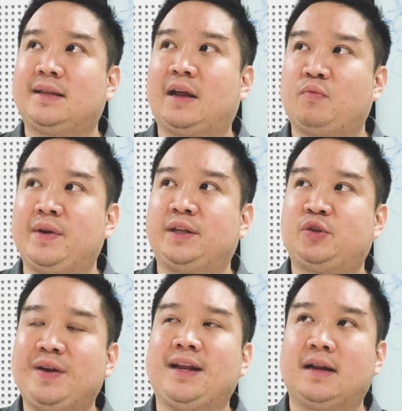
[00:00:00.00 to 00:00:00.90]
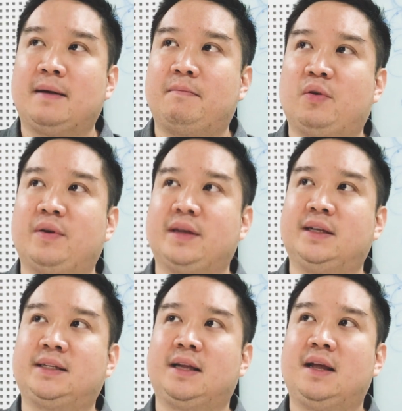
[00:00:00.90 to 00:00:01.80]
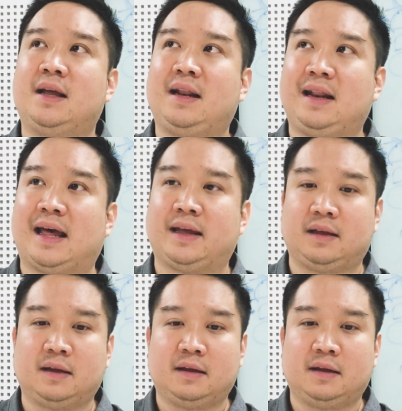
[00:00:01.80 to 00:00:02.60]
that we treat employees like